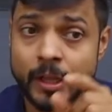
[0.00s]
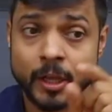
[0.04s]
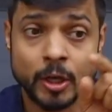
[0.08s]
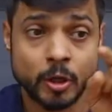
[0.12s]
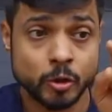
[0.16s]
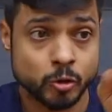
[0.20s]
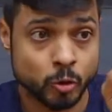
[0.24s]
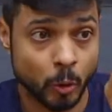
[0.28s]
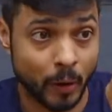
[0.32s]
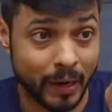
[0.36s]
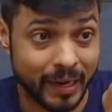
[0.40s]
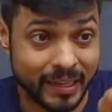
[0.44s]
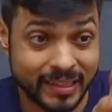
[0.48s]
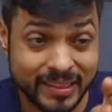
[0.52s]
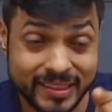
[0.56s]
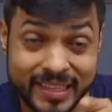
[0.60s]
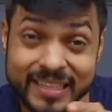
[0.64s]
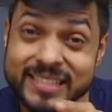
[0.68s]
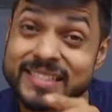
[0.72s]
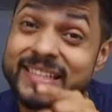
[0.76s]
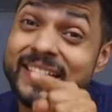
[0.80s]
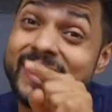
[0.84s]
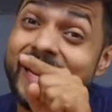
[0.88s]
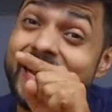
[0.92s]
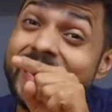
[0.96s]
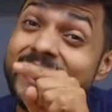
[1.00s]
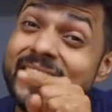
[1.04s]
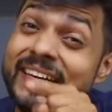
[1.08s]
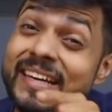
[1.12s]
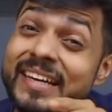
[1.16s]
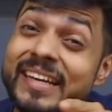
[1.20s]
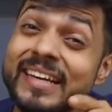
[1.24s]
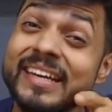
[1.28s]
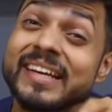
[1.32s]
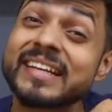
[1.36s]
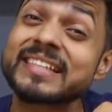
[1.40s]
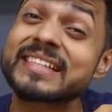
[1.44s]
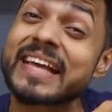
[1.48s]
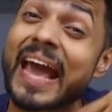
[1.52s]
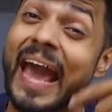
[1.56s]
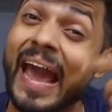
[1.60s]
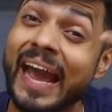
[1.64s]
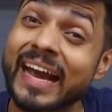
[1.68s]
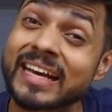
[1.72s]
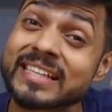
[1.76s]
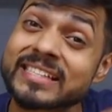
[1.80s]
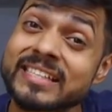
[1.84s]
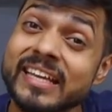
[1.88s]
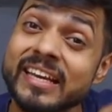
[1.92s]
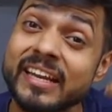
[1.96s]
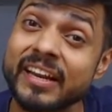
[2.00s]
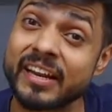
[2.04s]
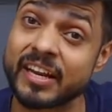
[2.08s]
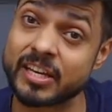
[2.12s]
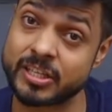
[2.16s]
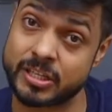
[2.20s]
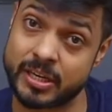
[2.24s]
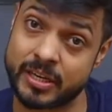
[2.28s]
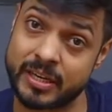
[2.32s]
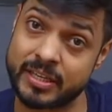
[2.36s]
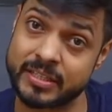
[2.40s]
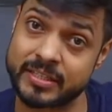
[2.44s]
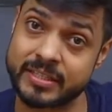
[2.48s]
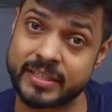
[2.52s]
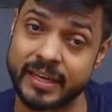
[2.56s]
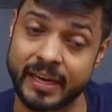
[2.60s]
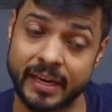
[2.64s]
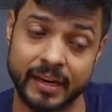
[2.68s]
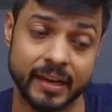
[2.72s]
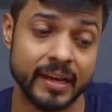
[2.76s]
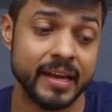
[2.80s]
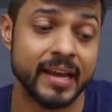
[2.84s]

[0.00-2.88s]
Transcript: So in this, continuous acceleration is there,